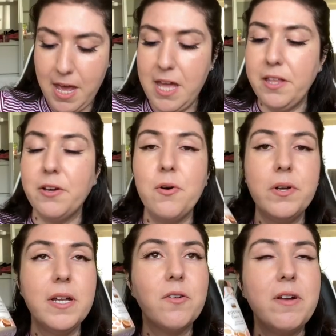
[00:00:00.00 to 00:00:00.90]
And the
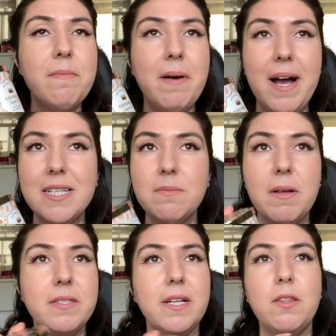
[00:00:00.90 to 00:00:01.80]
coconut cream pie
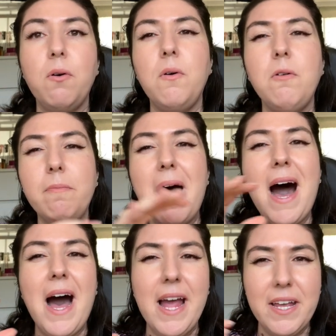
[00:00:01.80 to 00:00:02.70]
smells like the whole
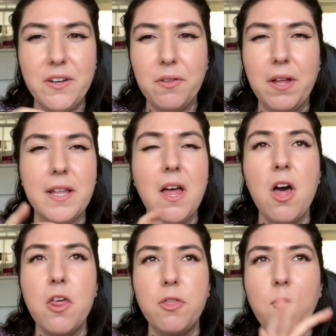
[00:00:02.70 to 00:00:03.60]
pie, you know, like
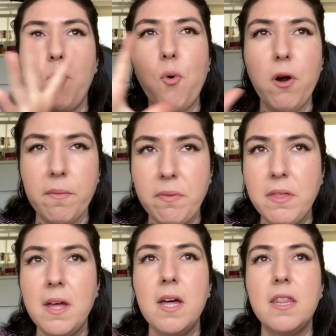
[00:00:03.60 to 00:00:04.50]
the
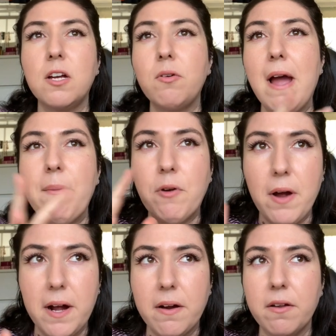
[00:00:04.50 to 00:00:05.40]
warmth, the graham
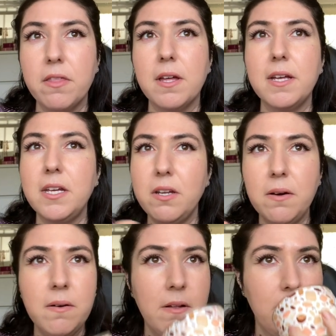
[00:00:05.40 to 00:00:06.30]
cracker, the, you know,